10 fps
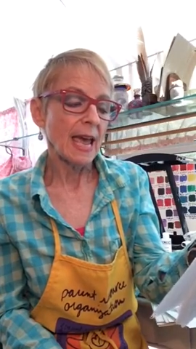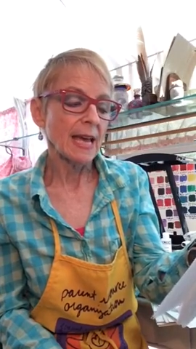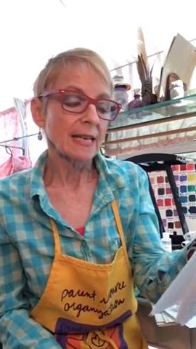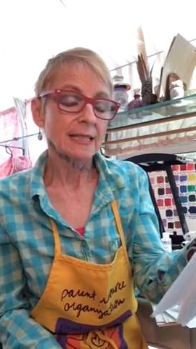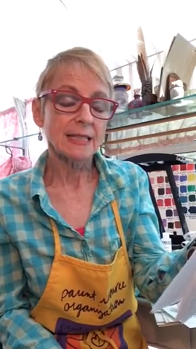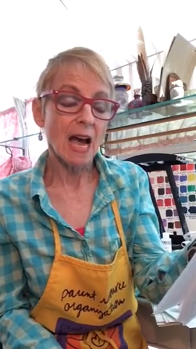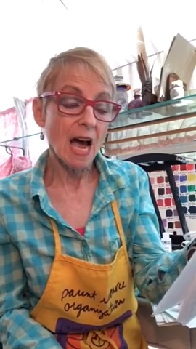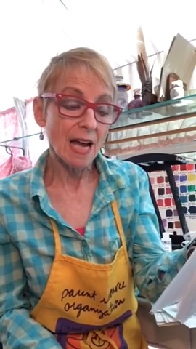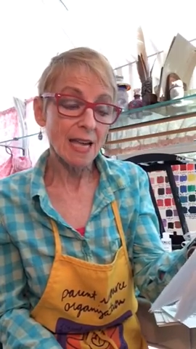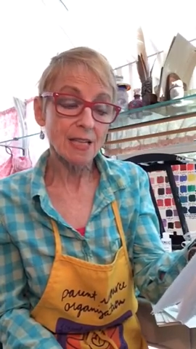and
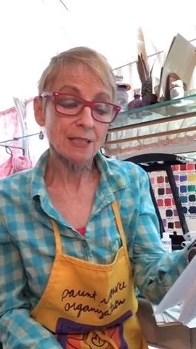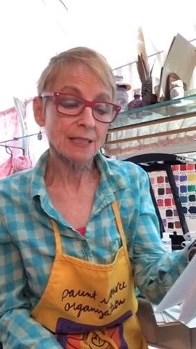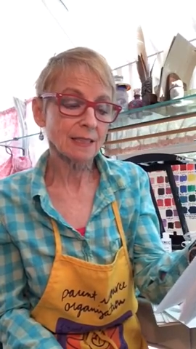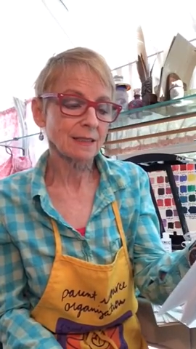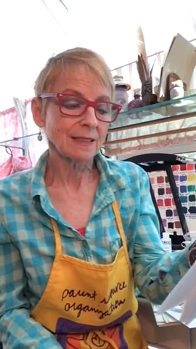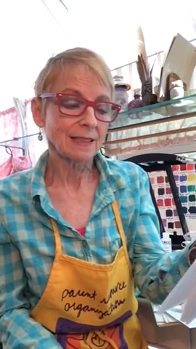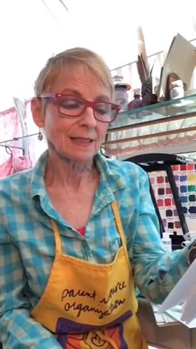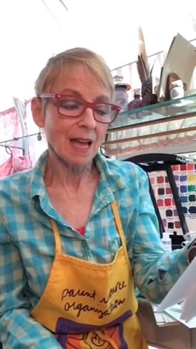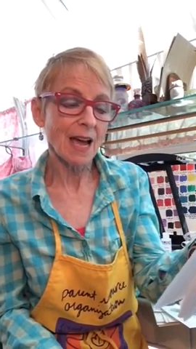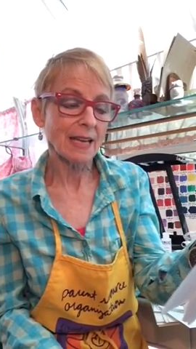
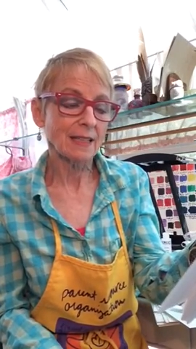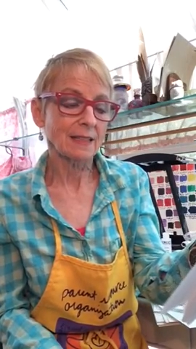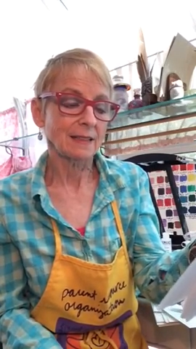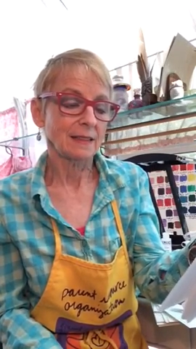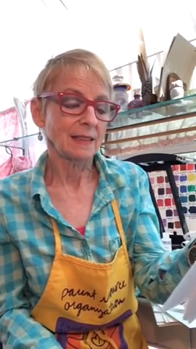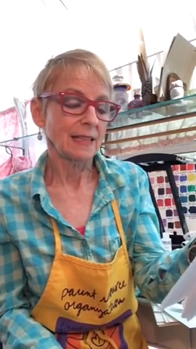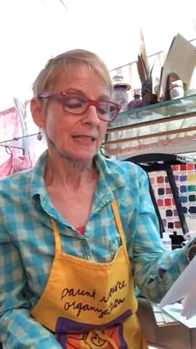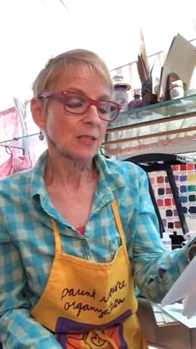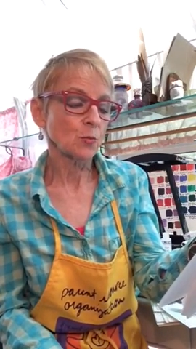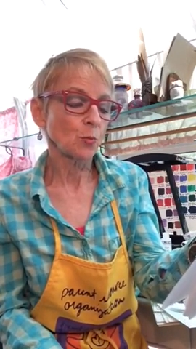iron-like,
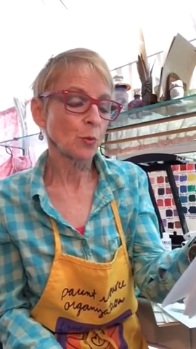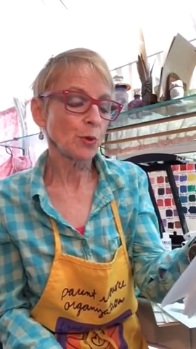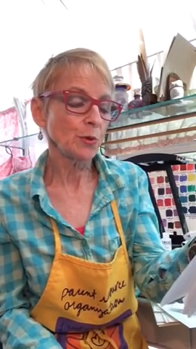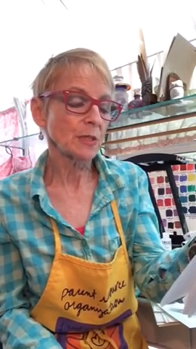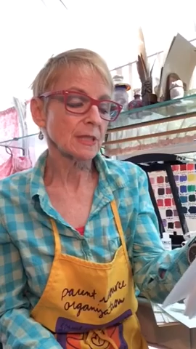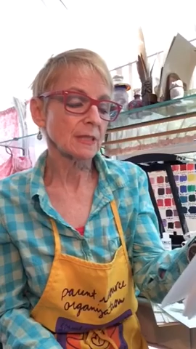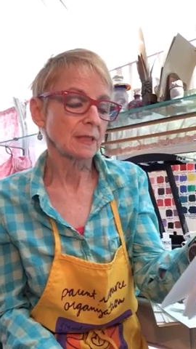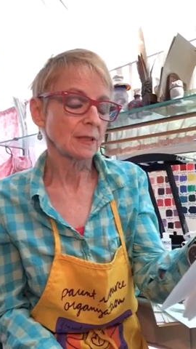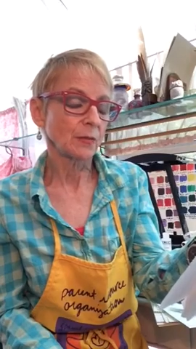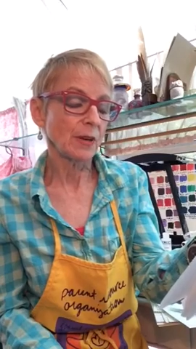its roots
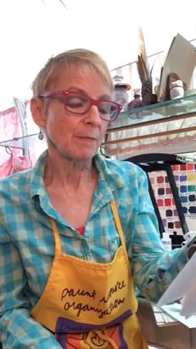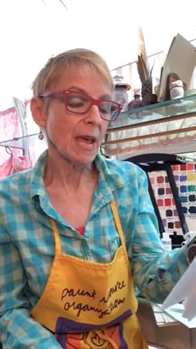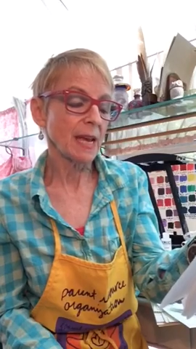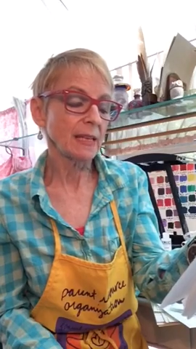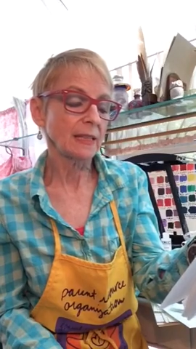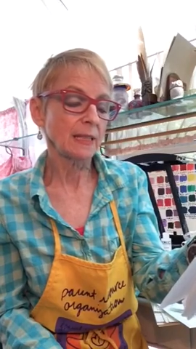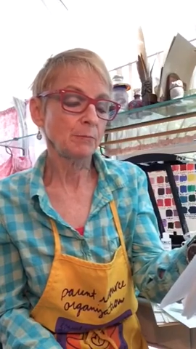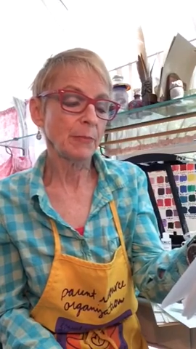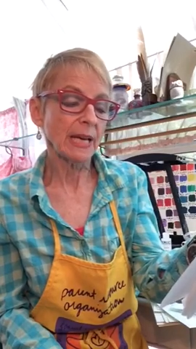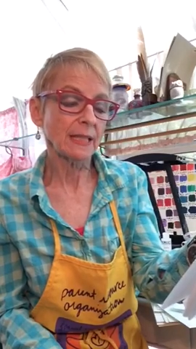remain
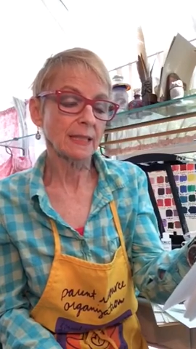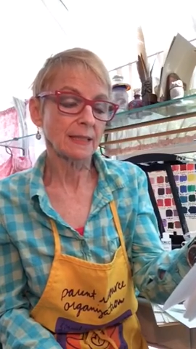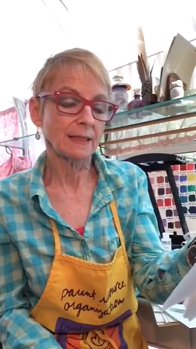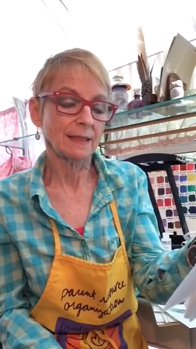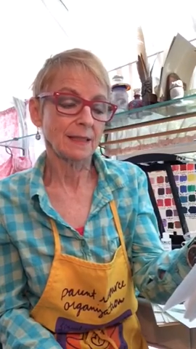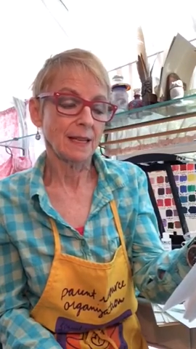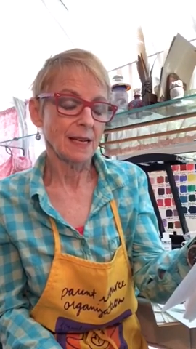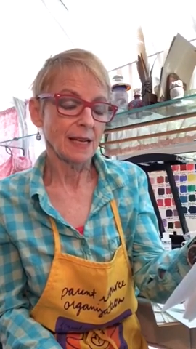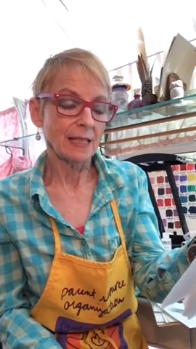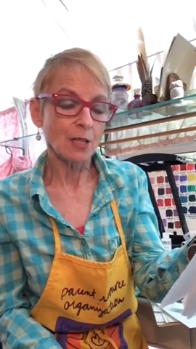embedded
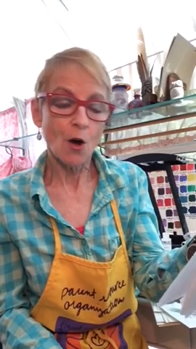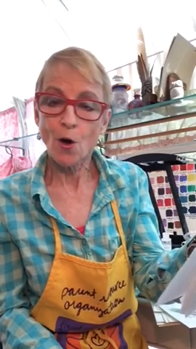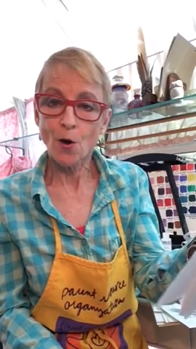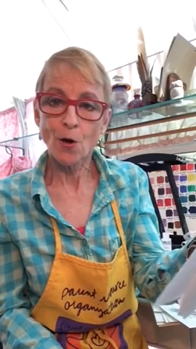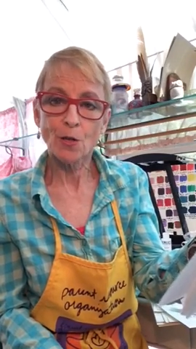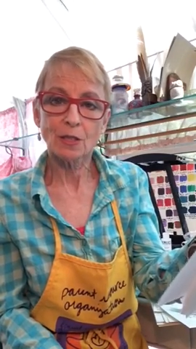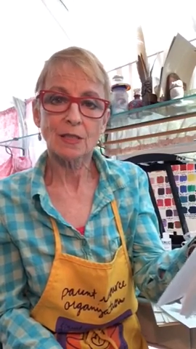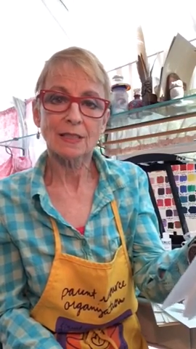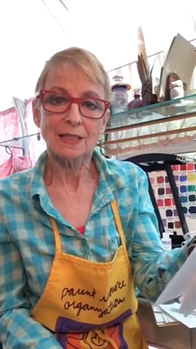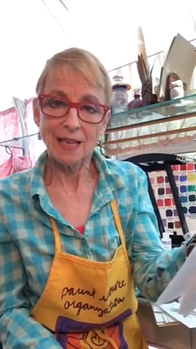in all
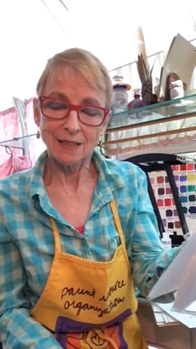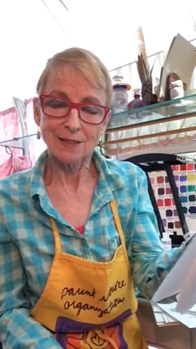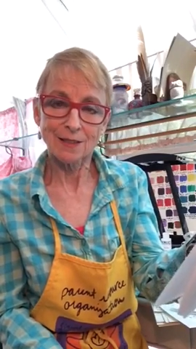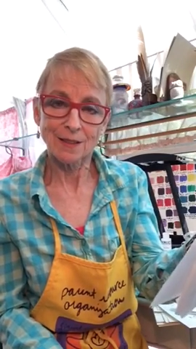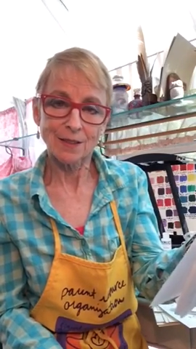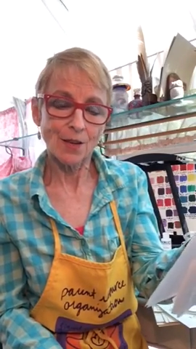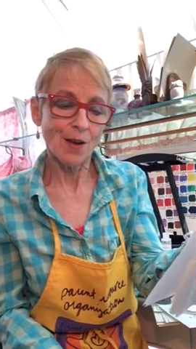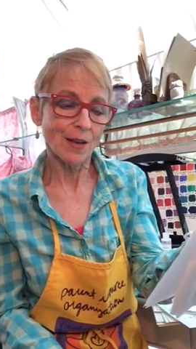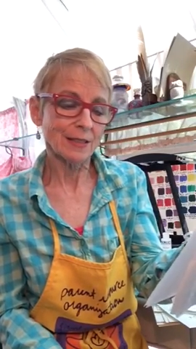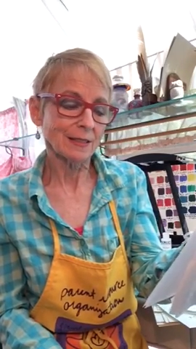later
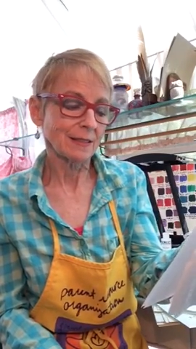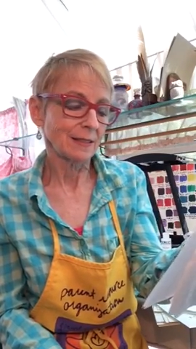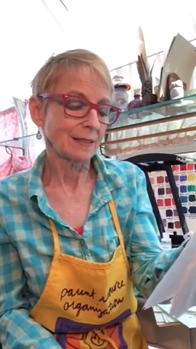thought.